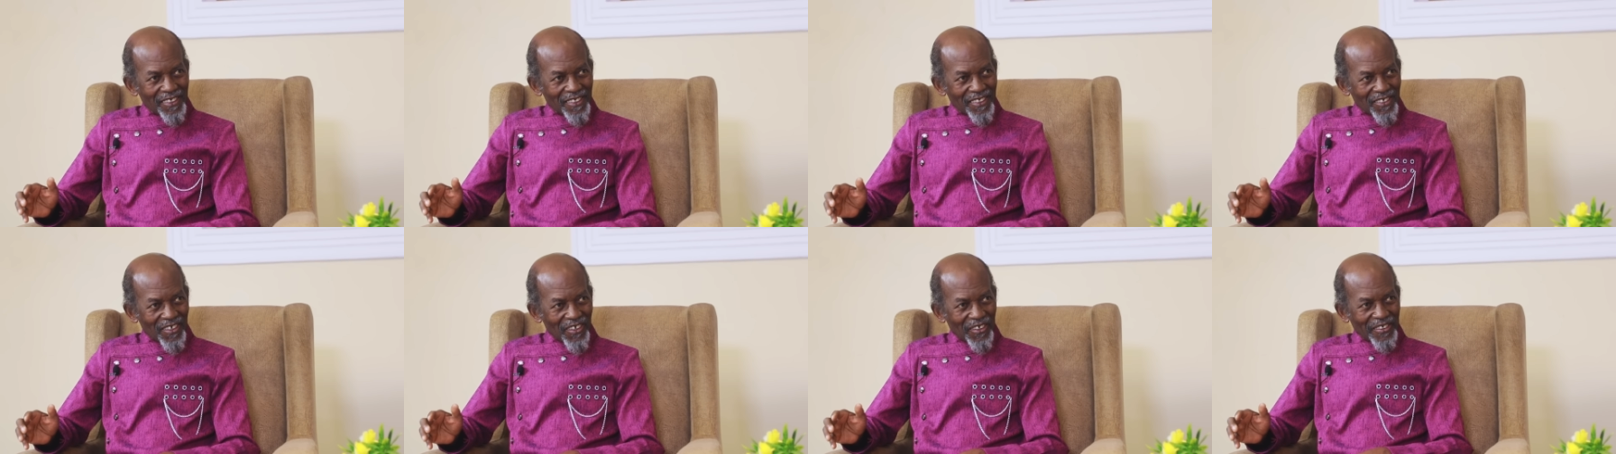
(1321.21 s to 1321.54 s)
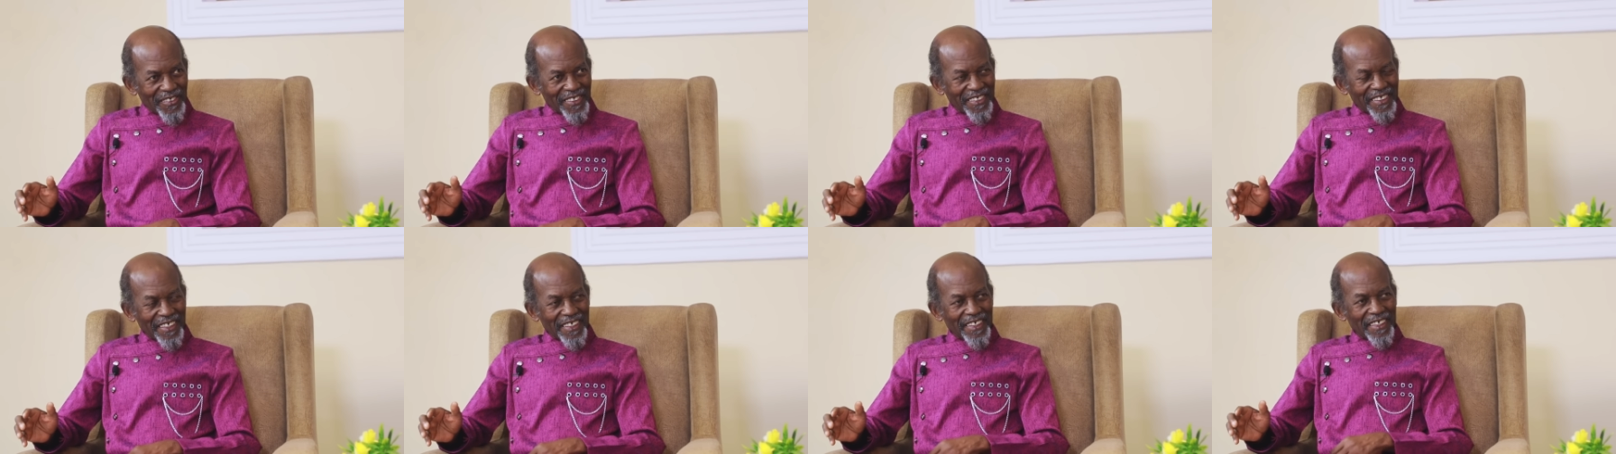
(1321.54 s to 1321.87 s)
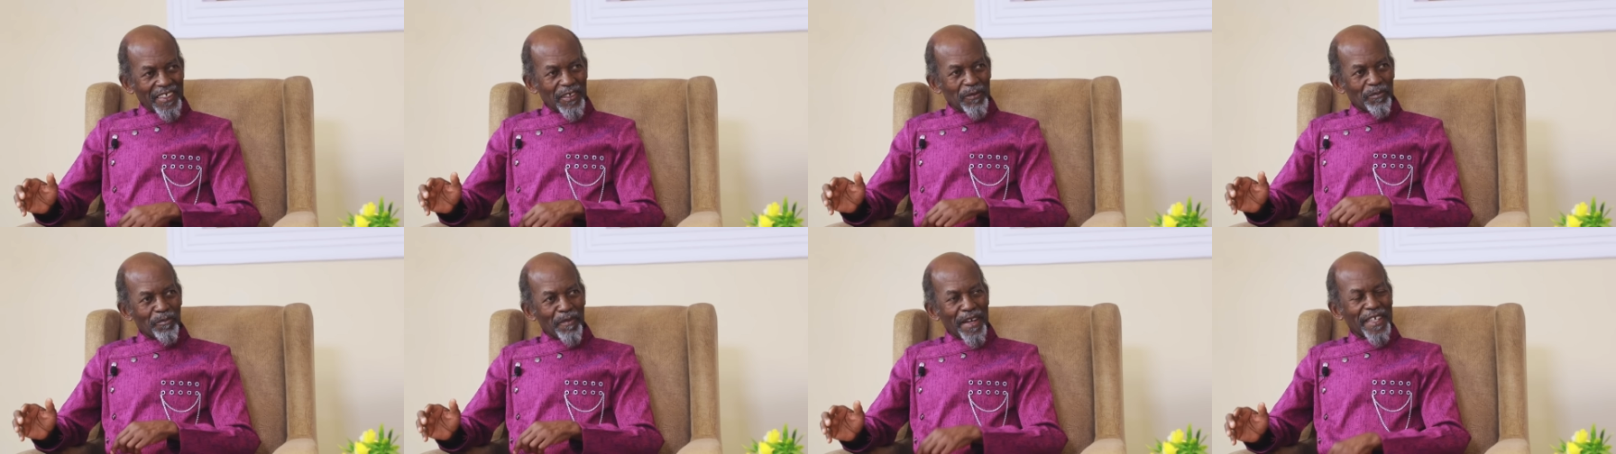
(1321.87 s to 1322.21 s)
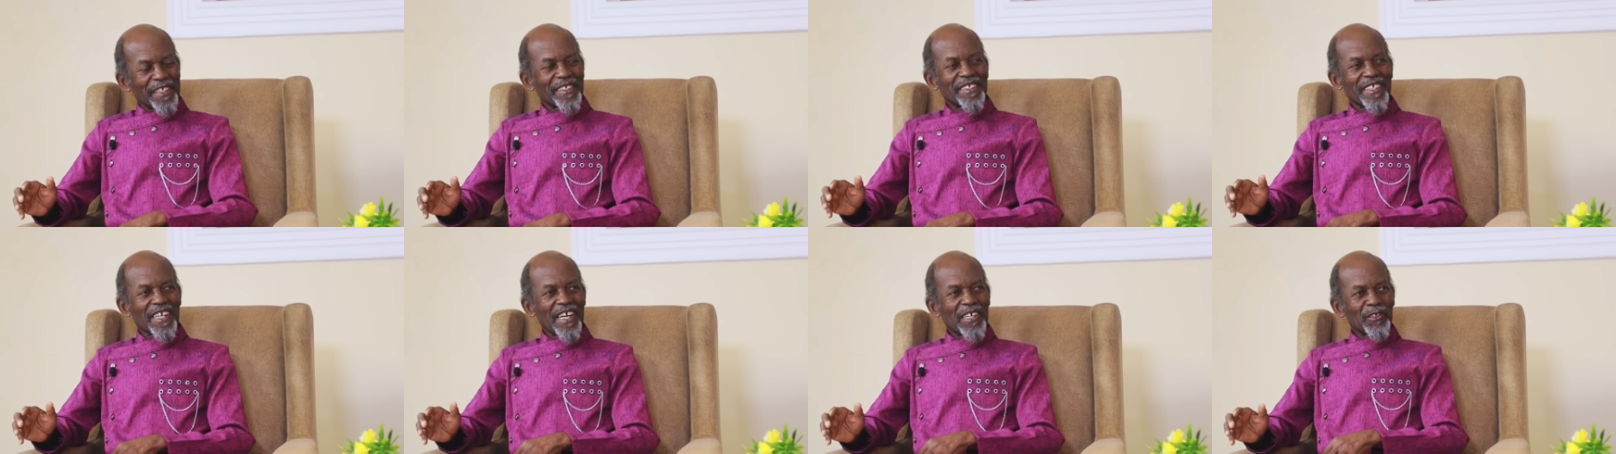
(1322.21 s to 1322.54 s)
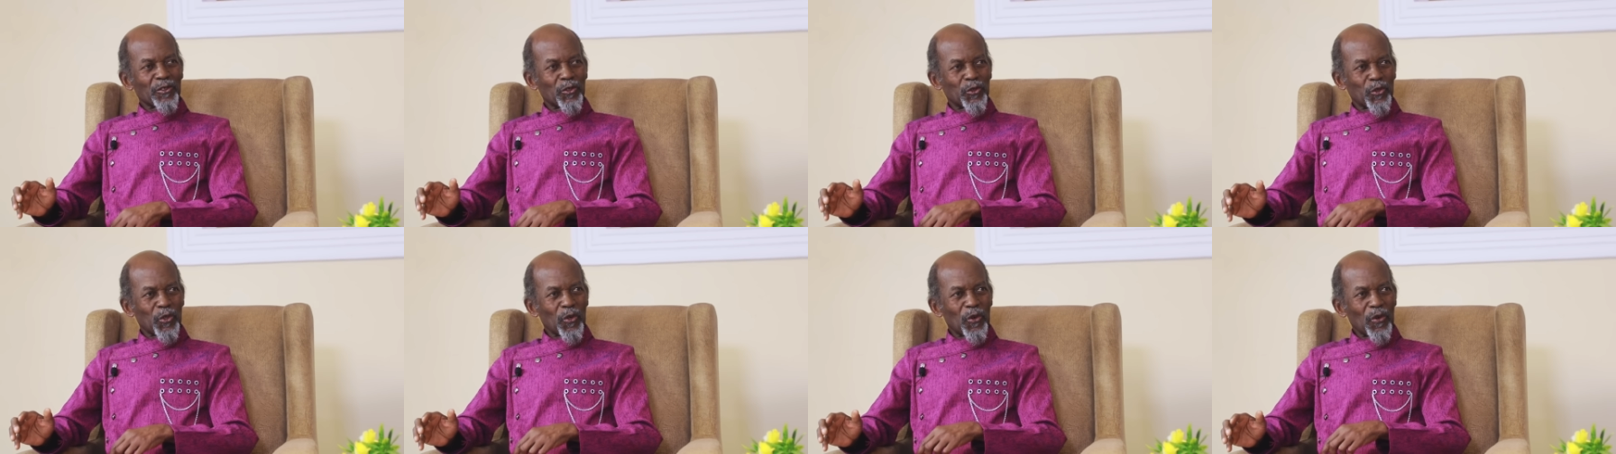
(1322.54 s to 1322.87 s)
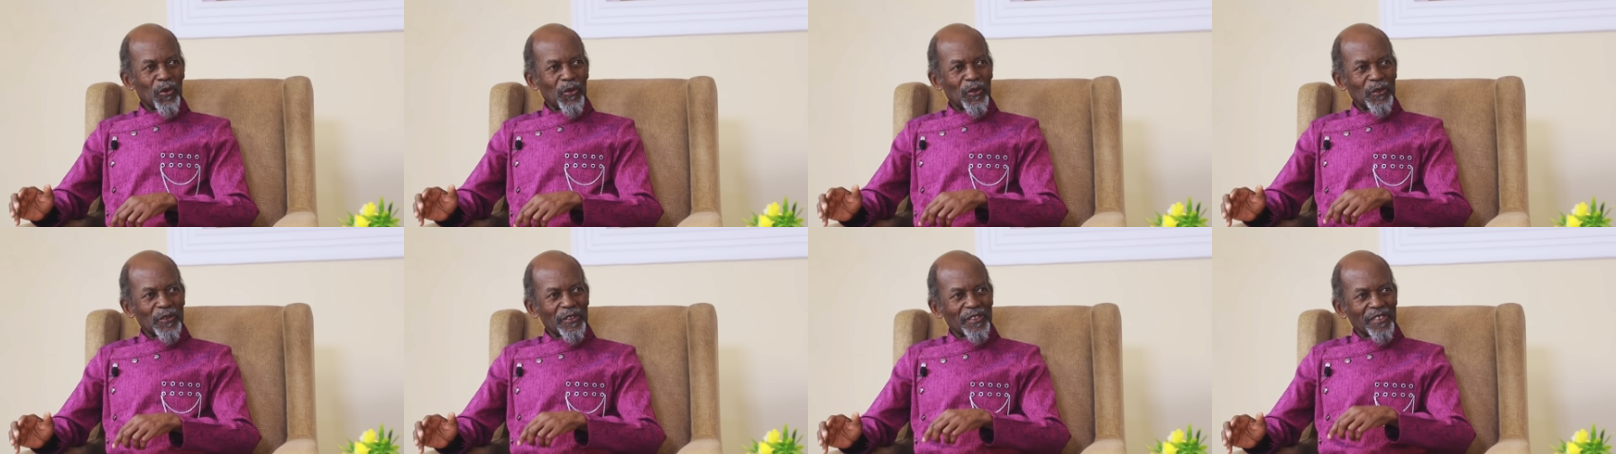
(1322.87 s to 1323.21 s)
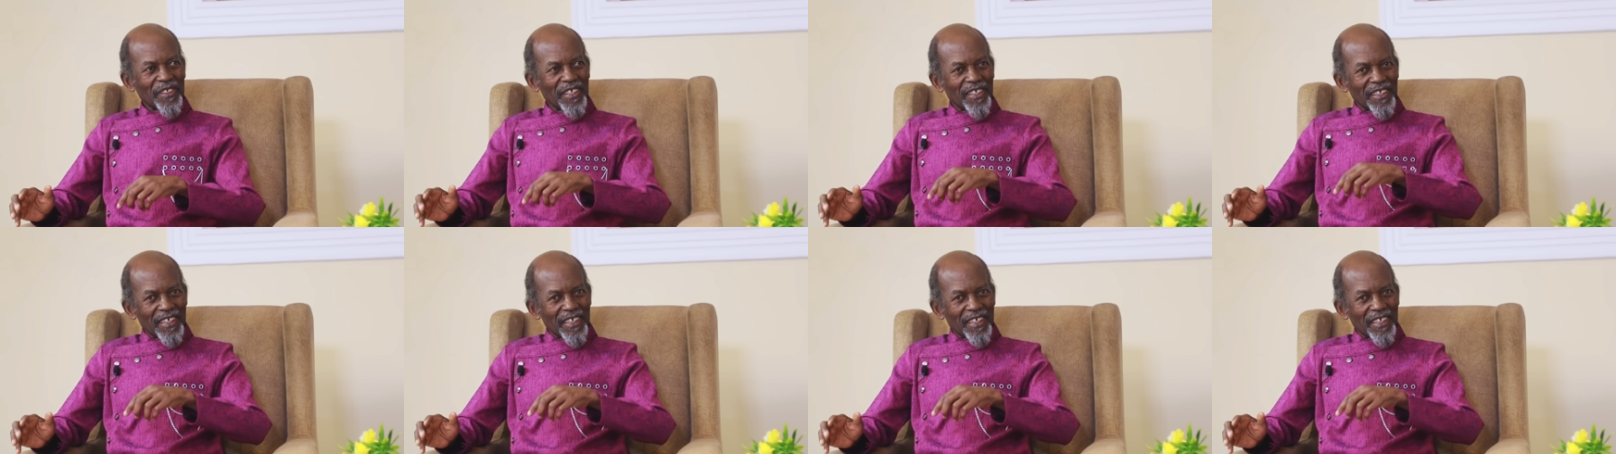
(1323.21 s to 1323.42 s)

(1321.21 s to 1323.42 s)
on the mental zone